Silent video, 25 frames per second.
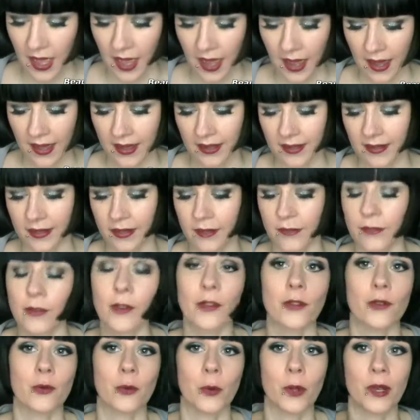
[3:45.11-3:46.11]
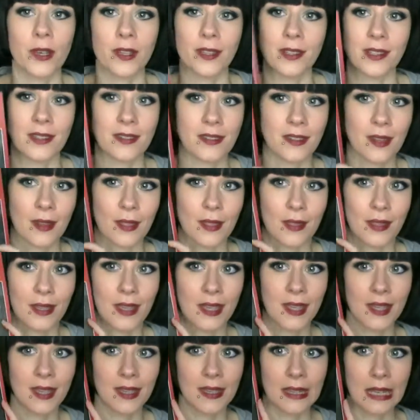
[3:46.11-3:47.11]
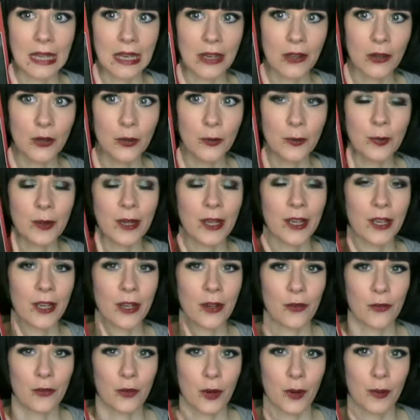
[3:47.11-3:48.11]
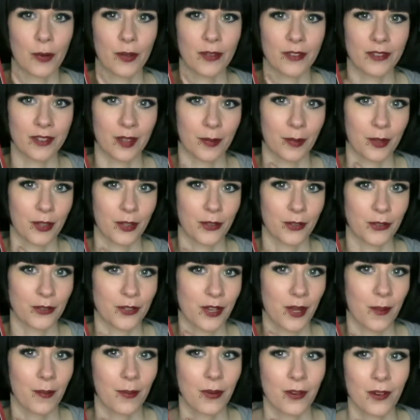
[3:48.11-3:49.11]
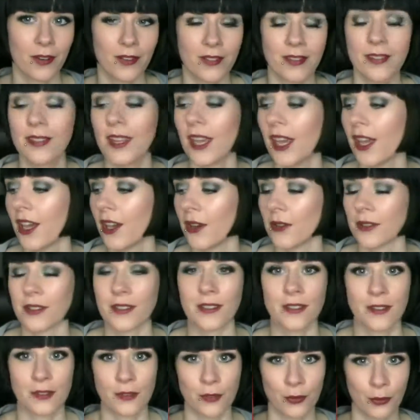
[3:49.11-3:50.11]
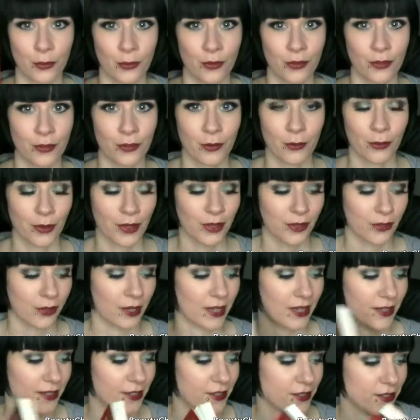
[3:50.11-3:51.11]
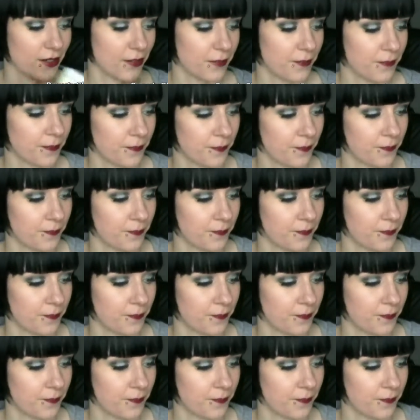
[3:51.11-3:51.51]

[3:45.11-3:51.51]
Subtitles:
And the first one is The King in Yellow by Robert W. Chambers, which is a short story collection.